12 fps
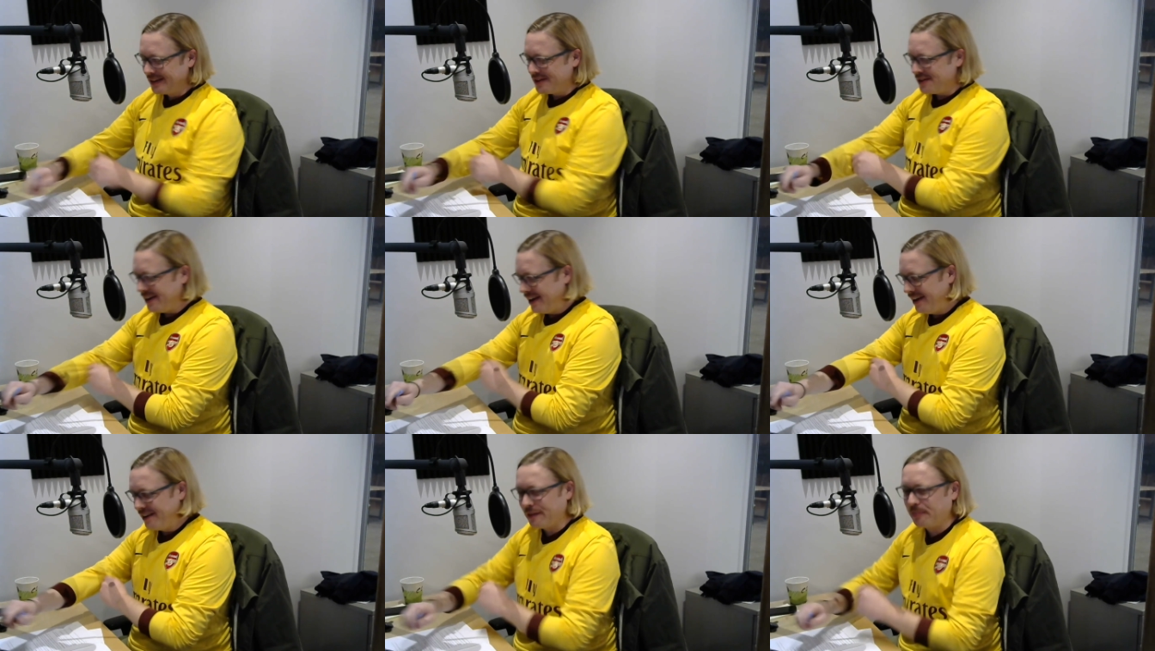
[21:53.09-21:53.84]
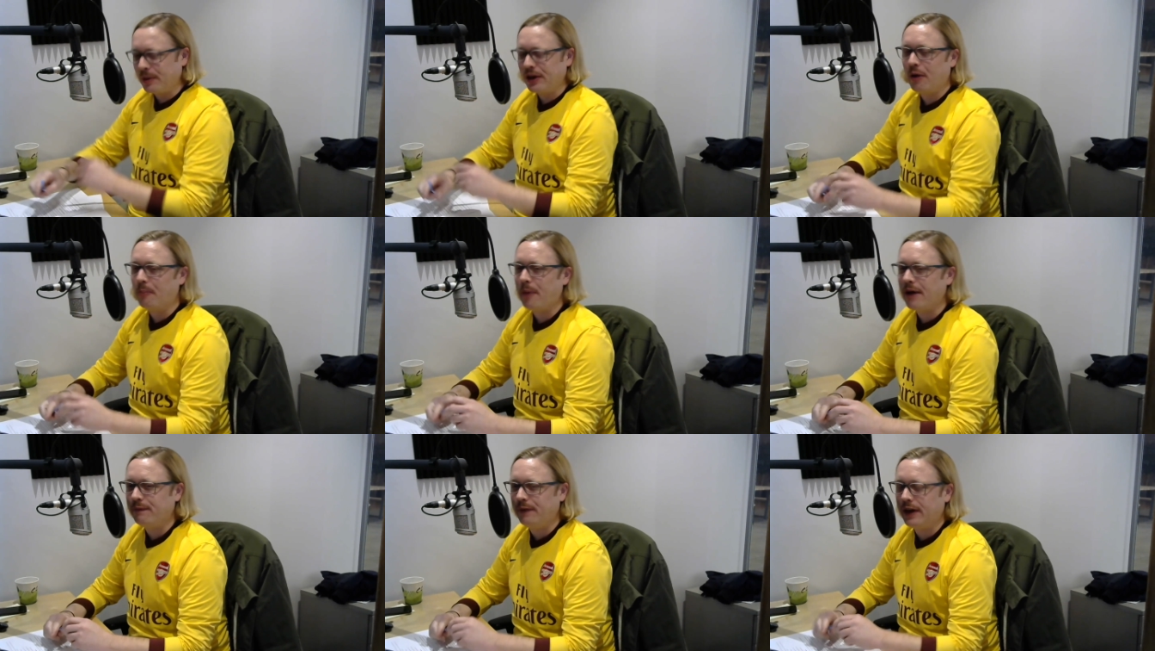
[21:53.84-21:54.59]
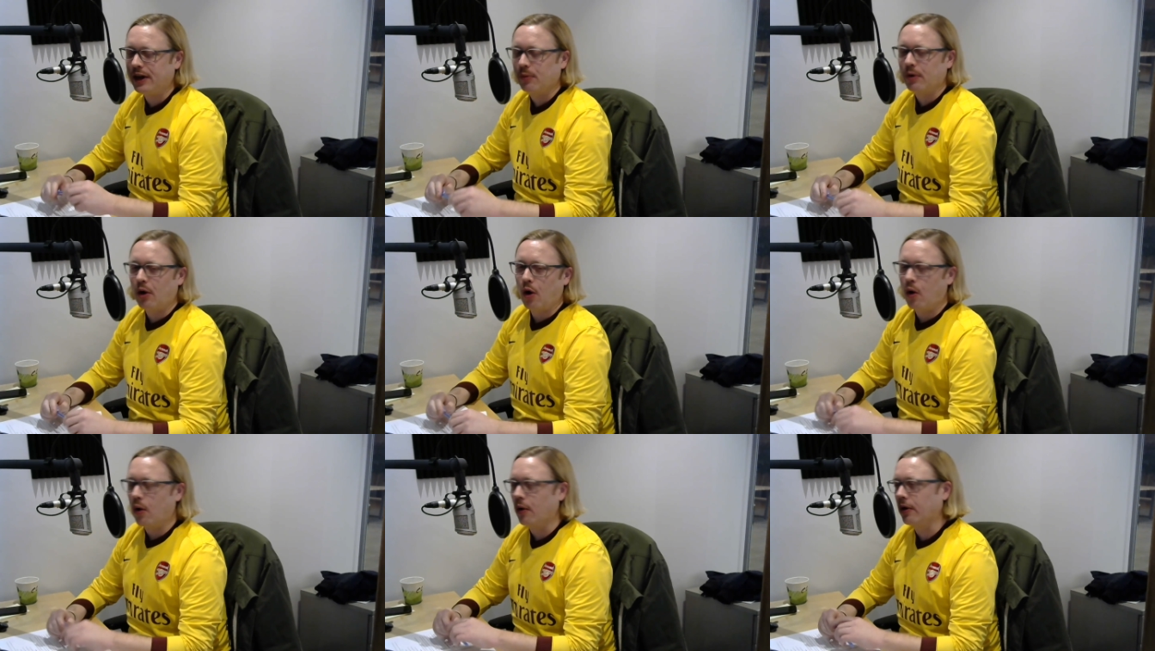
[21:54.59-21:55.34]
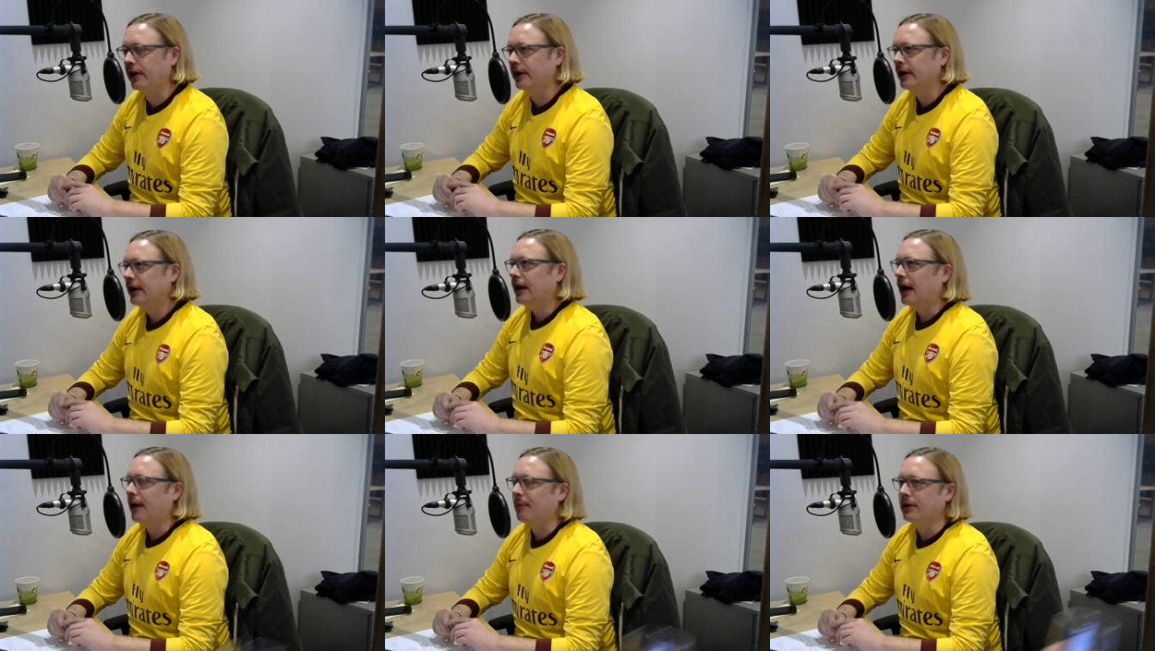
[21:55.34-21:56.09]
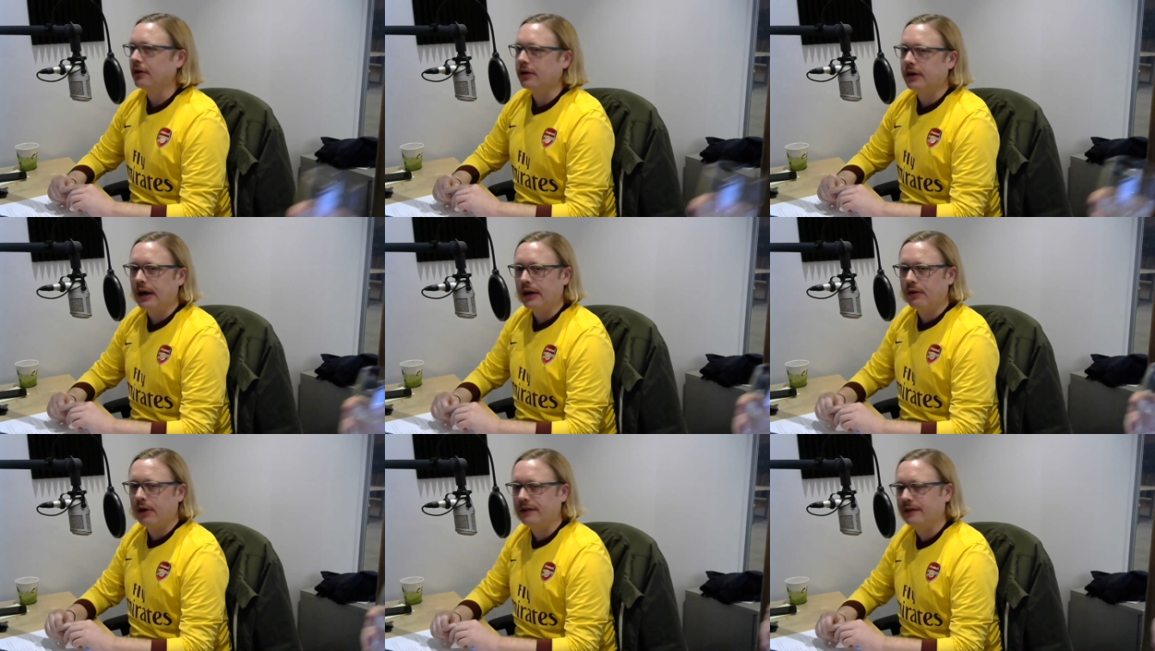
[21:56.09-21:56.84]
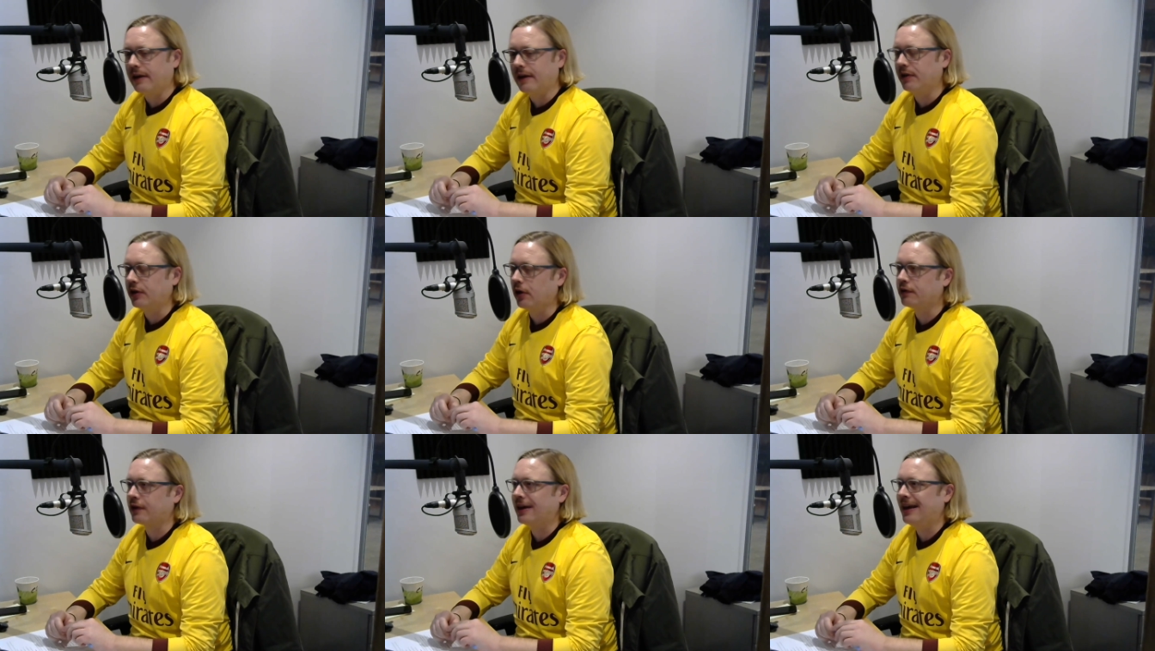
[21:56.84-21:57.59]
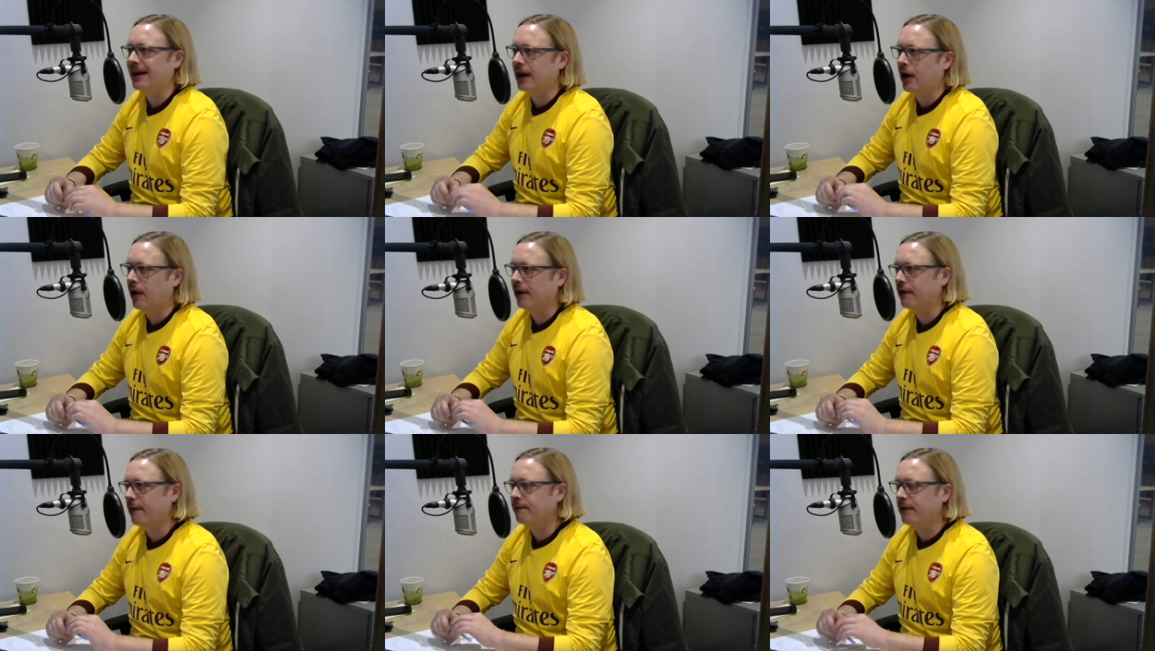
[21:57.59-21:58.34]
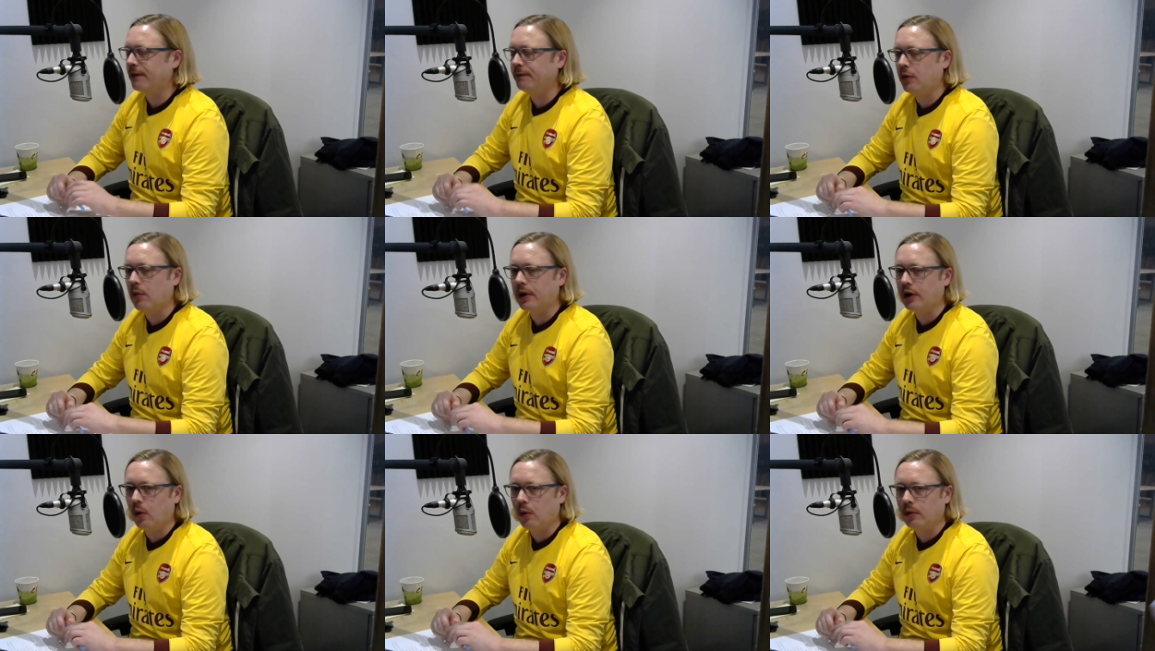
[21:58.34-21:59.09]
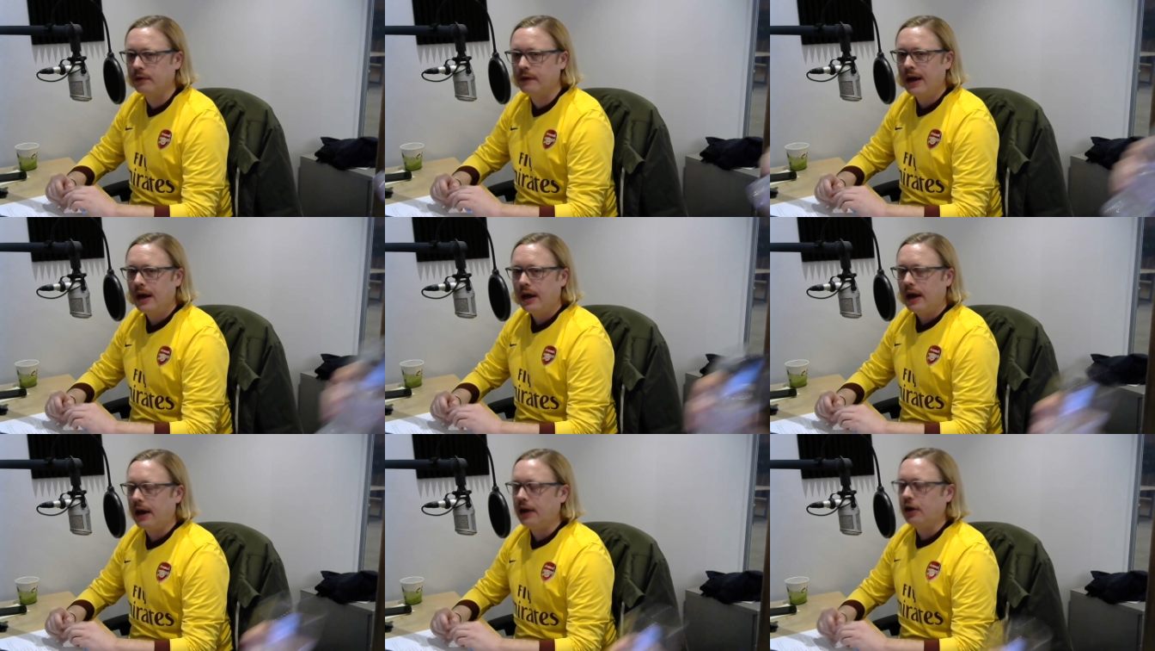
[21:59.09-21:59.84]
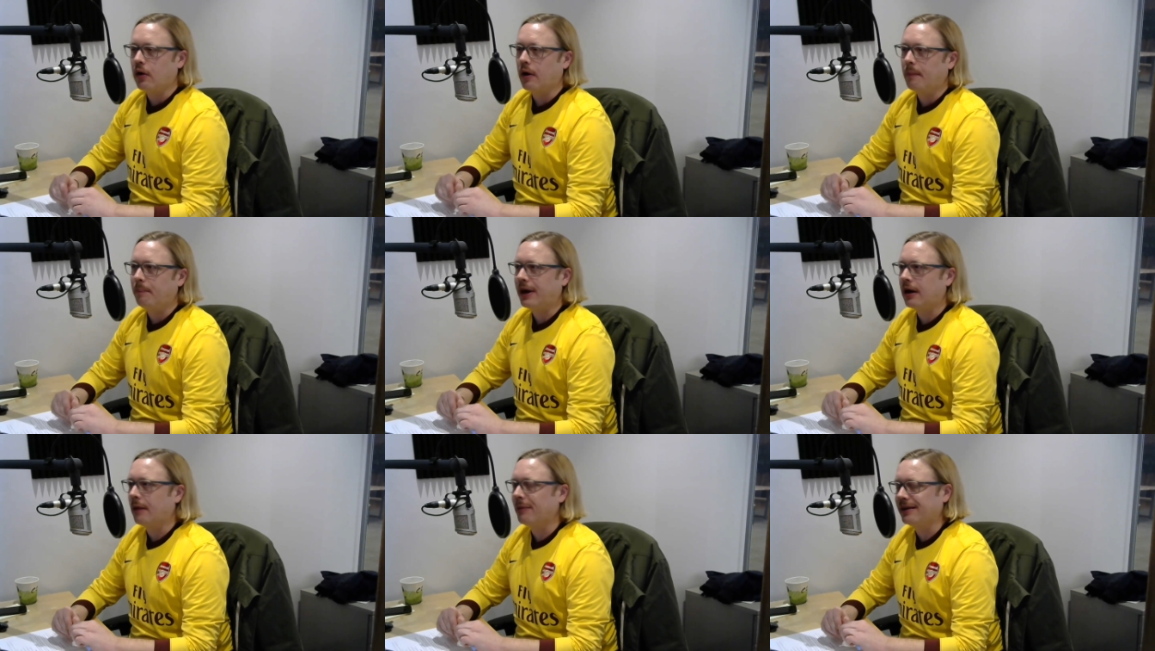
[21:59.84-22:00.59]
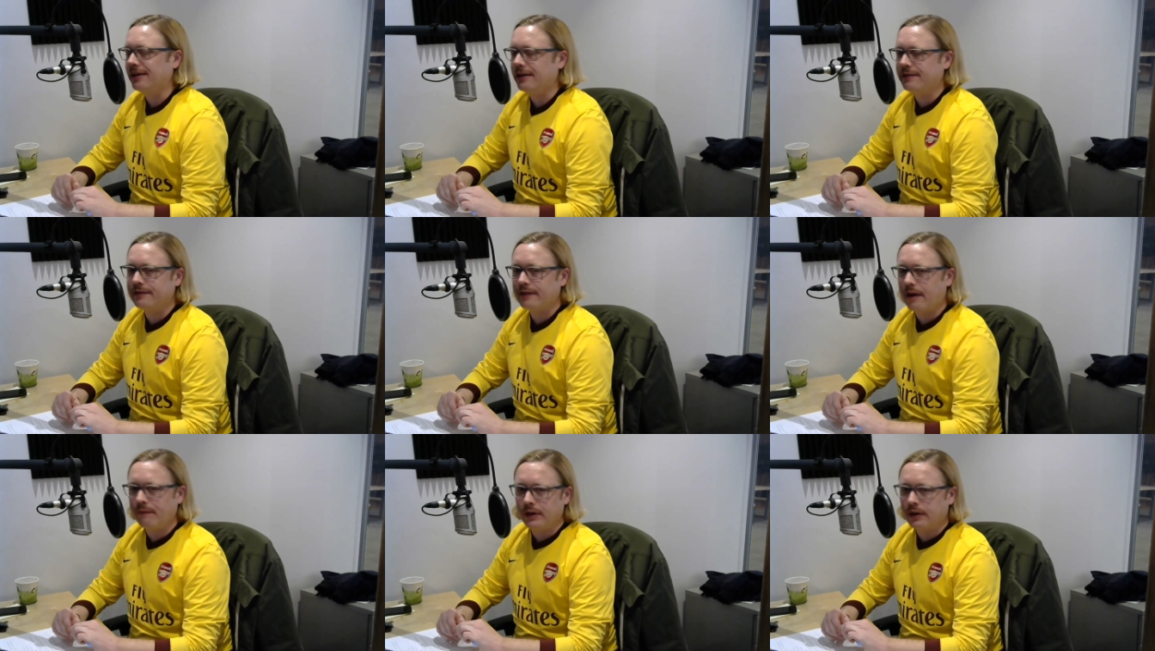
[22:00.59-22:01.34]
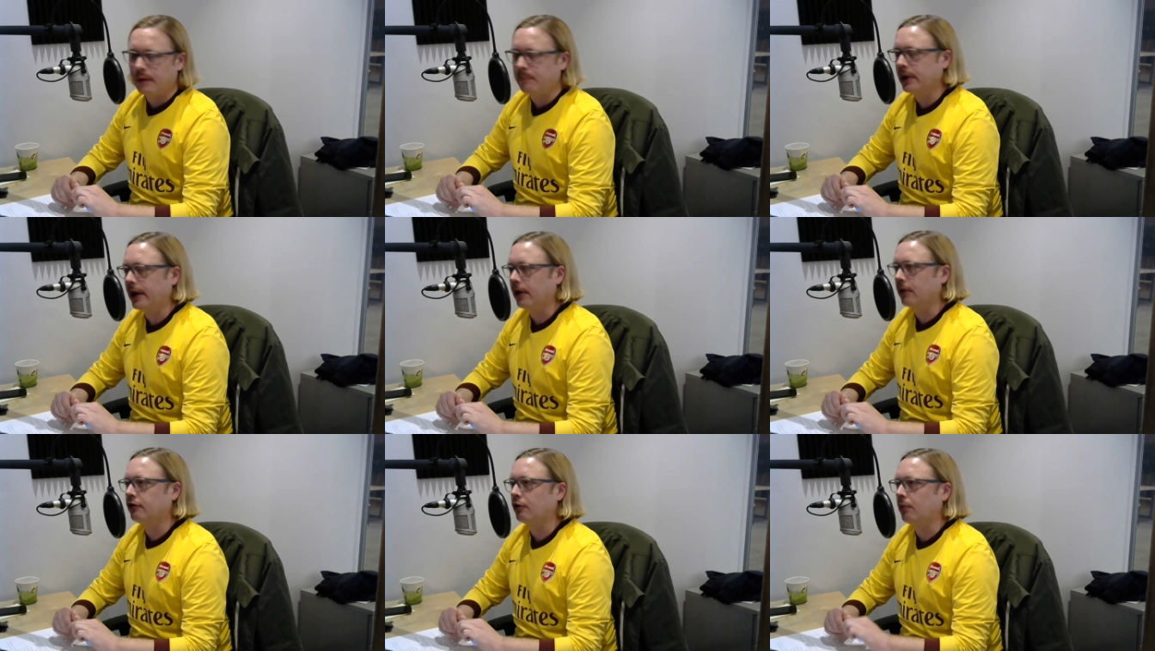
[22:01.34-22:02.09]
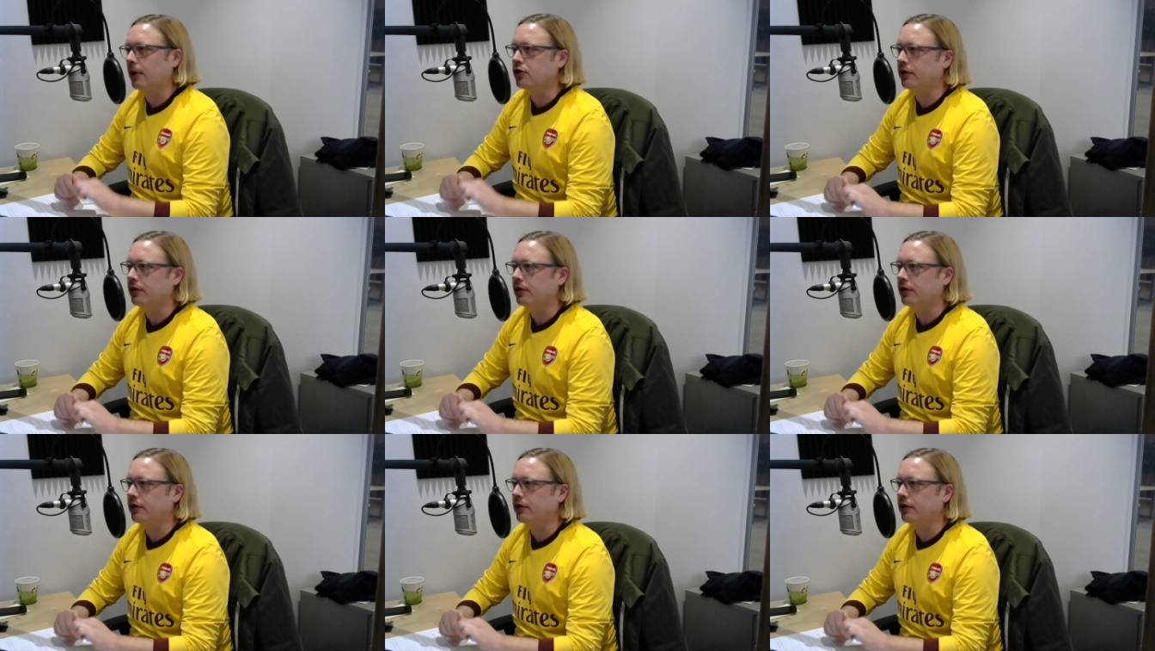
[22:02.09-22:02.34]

Jeez, but you know, Benfica were horrid. I mean, look, uh, credit to Lewandowski he now has 51 goals in Europe, becoming the seventh player to reach